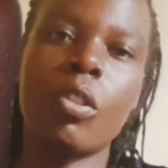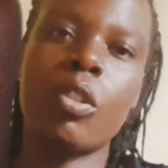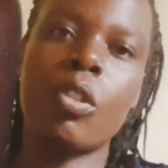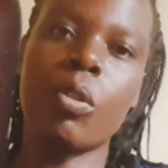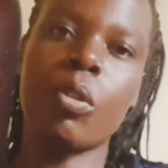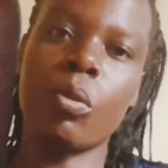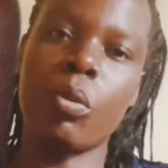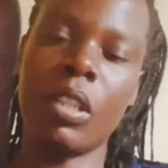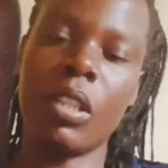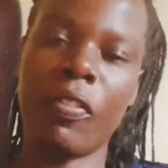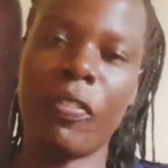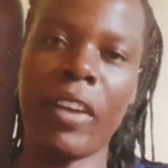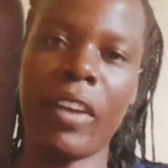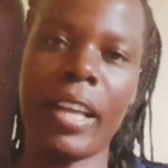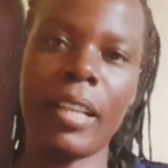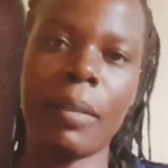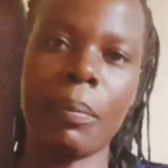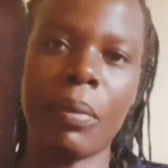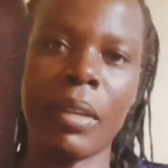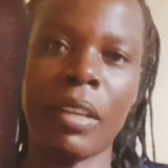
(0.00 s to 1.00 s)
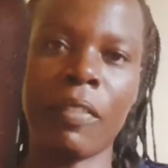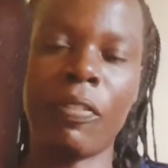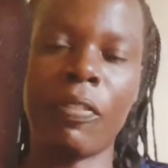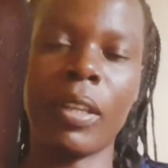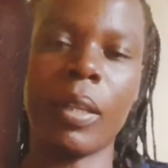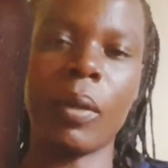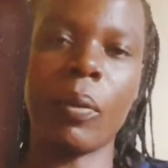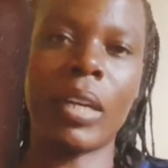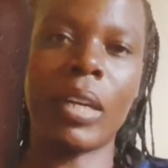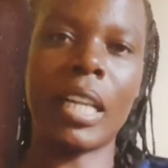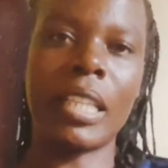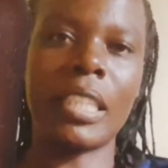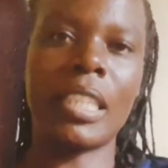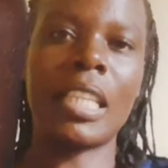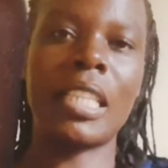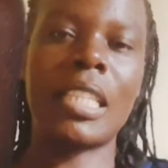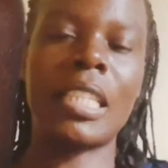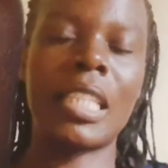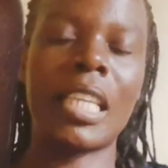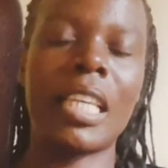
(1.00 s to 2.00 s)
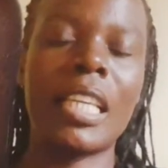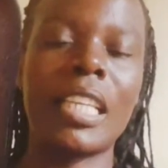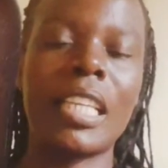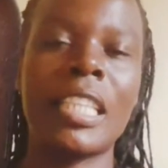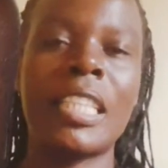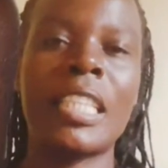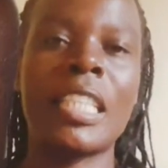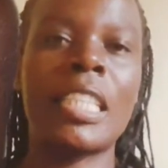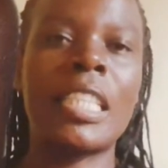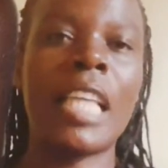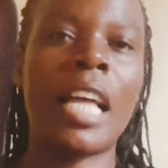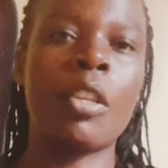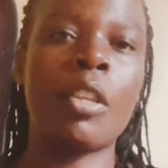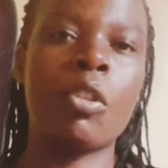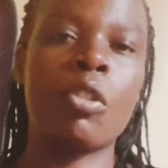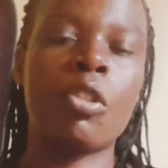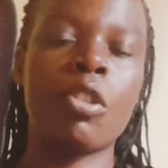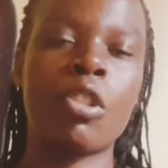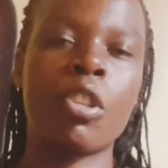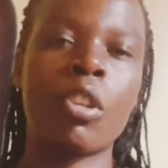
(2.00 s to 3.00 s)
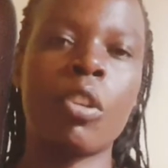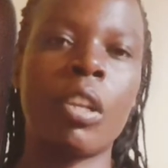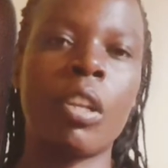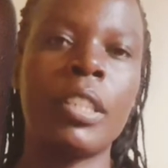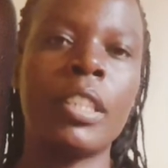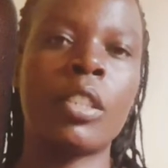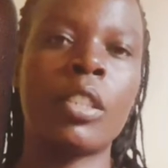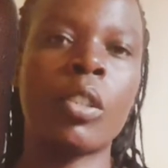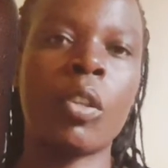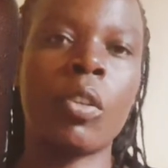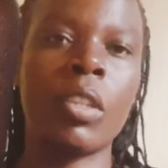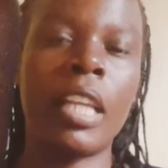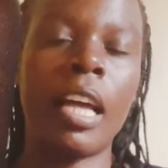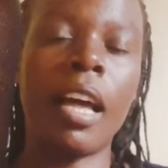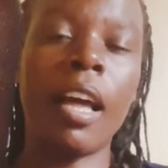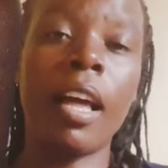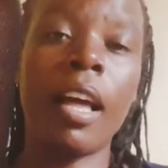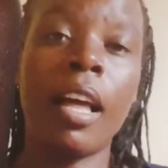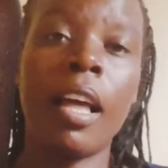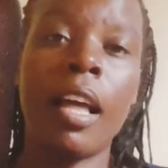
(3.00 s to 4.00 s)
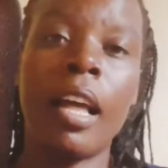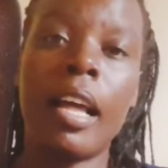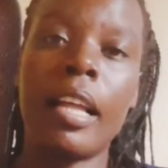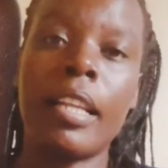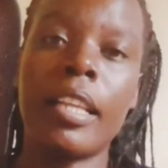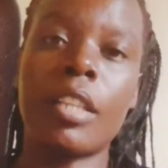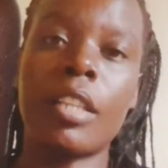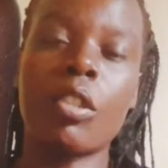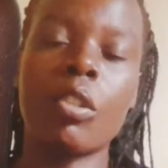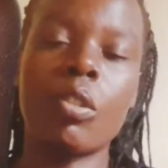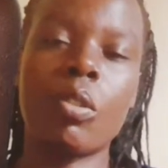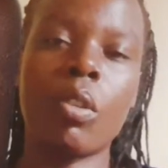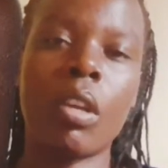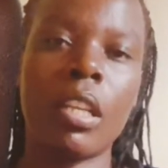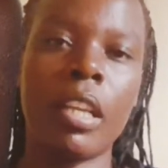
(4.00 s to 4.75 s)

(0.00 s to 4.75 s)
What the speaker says: to define briefly, we can just say it is a nutritional disorder that usually